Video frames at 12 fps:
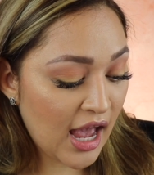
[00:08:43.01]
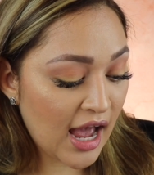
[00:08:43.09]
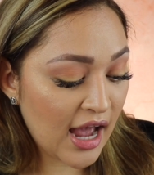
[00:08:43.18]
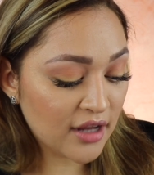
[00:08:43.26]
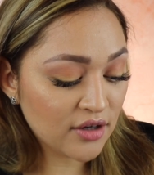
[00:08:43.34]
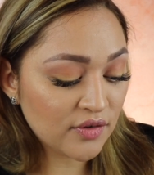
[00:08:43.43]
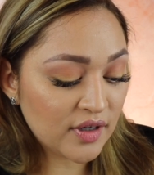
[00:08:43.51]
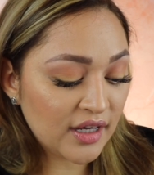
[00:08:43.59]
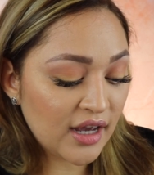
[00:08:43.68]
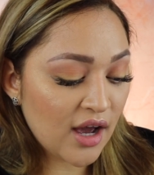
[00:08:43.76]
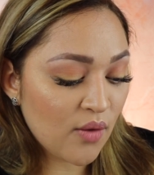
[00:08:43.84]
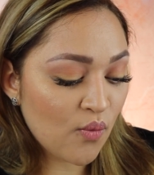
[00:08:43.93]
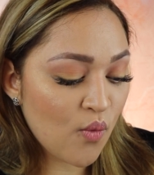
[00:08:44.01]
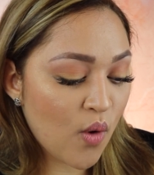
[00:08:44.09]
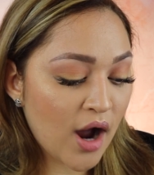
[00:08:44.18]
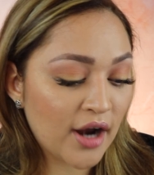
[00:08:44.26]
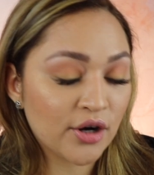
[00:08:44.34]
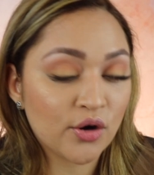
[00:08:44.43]
I already have
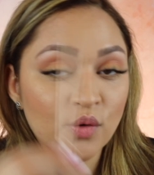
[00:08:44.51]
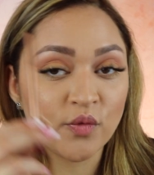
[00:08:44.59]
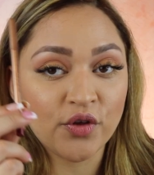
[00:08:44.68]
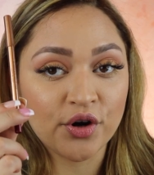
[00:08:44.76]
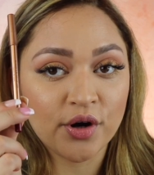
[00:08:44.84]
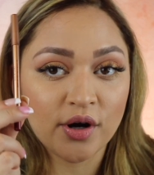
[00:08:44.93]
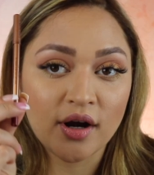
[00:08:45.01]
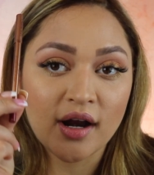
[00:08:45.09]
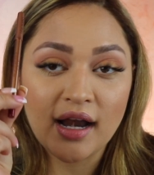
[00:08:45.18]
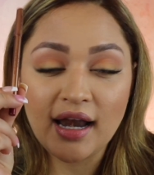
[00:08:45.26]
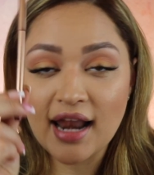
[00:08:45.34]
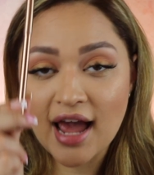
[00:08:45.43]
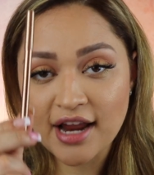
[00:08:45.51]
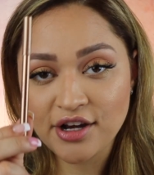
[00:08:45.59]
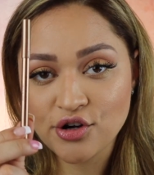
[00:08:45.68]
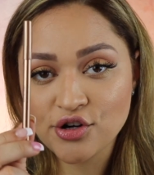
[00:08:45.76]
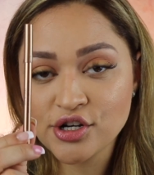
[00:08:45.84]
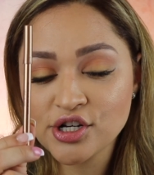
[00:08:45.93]
one of their
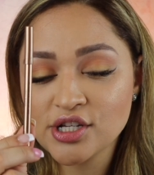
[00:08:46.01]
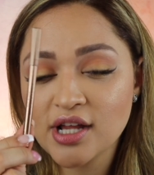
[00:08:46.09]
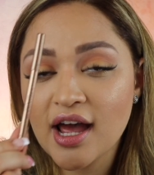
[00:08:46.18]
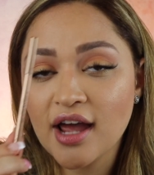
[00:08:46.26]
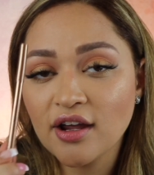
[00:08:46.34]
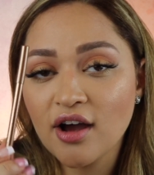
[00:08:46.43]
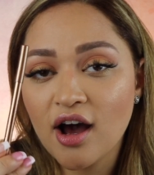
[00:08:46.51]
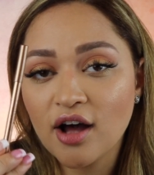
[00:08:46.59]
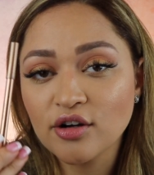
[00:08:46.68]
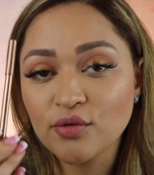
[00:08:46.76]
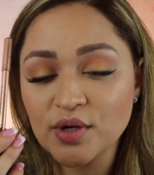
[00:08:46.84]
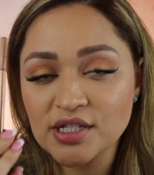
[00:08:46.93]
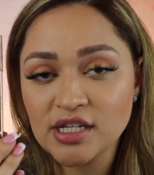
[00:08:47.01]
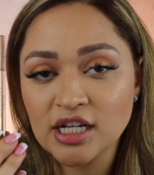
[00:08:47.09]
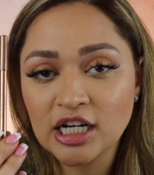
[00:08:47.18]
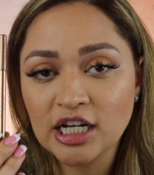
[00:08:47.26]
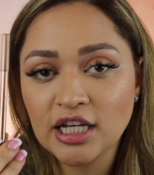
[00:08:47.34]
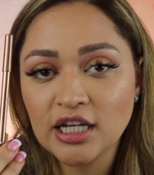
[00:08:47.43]
liners I got
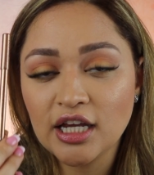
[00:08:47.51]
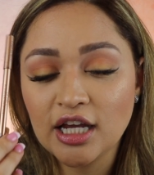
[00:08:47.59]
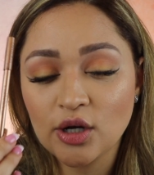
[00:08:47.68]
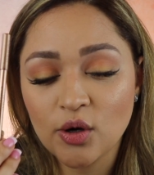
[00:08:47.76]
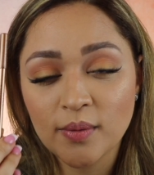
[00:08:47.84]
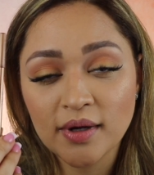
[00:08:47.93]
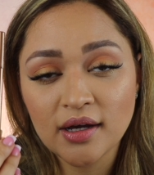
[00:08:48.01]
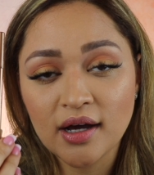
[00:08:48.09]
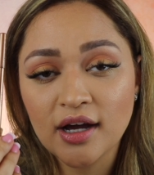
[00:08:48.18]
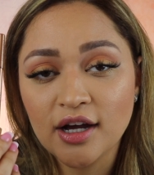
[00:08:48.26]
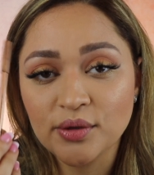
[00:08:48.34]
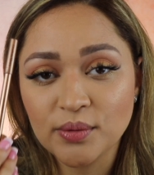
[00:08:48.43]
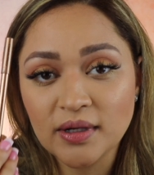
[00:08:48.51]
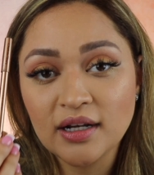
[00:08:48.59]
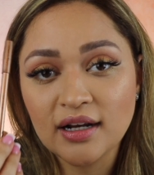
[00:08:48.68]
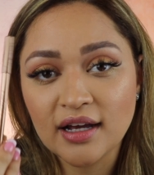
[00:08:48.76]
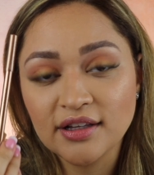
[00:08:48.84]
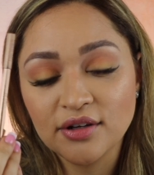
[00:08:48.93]
recently, and oh my god, I really
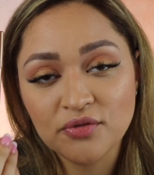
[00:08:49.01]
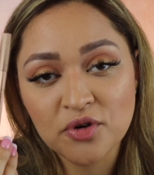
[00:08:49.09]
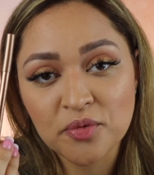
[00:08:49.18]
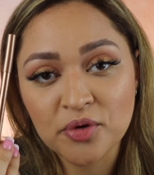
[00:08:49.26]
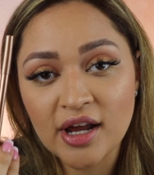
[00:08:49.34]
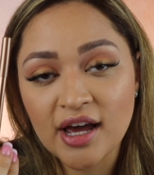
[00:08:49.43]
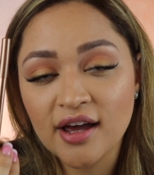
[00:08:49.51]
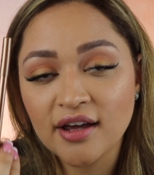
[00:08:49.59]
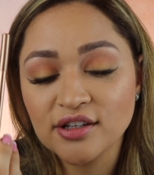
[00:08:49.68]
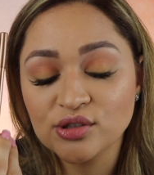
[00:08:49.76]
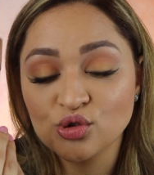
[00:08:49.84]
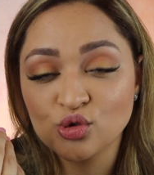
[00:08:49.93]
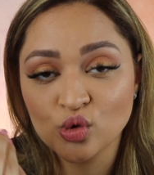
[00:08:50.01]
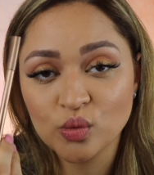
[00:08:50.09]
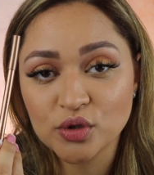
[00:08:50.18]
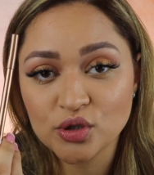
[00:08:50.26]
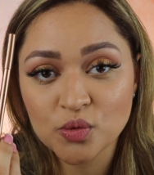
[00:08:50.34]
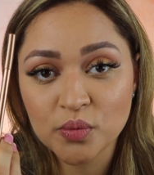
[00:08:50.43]
like the formula. It's
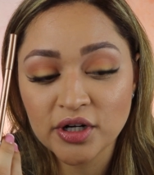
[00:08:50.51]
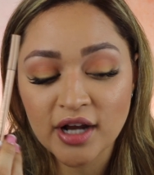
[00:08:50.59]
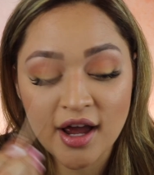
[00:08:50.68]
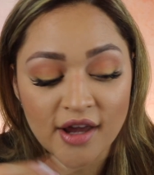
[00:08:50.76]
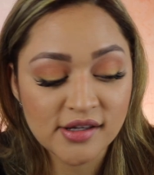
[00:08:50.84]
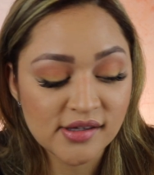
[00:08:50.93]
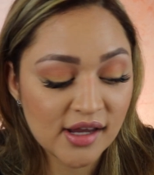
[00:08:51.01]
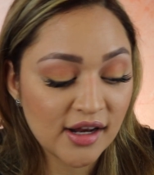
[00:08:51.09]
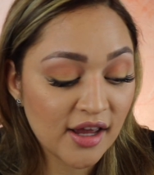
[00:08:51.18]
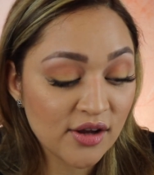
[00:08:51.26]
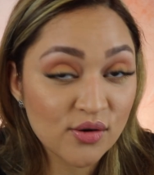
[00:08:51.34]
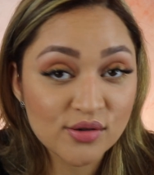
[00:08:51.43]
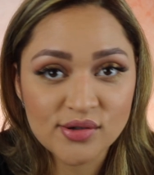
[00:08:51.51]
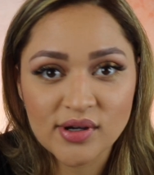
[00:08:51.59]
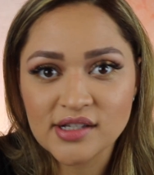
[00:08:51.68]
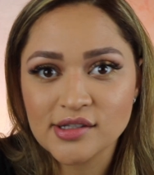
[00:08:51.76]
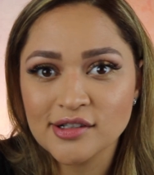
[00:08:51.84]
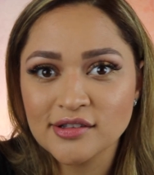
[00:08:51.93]
super nice. And I also
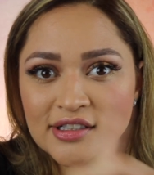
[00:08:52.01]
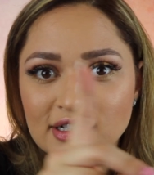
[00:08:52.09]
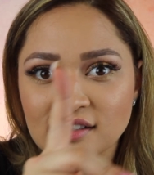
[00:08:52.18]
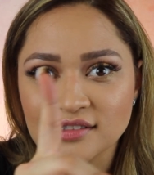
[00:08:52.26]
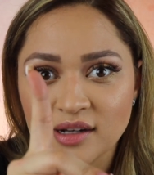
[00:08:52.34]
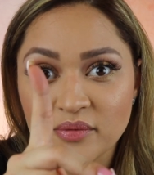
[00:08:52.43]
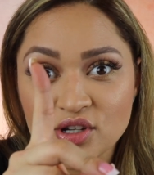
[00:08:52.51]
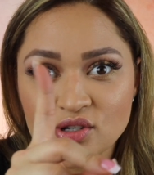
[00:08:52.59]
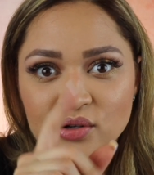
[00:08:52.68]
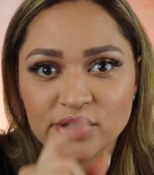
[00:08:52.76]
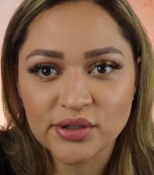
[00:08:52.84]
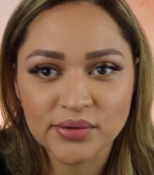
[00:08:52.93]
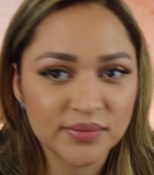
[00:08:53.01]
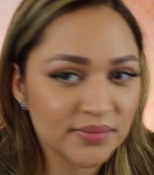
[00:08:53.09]
have something else. Let me show you.